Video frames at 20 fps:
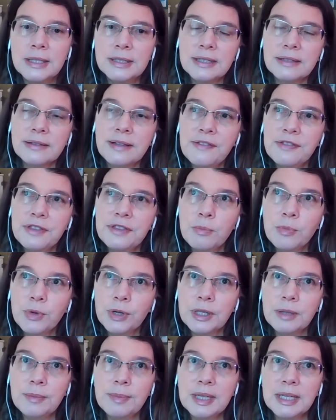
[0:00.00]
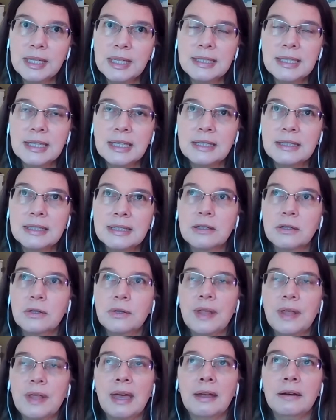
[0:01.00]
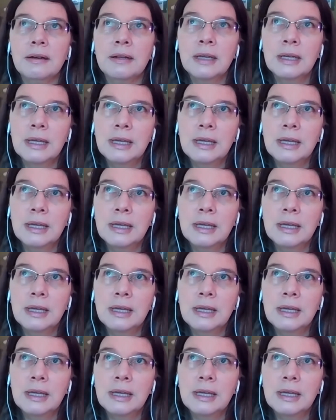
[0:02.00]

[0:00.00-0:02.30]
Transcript: to let them really begin to consider that.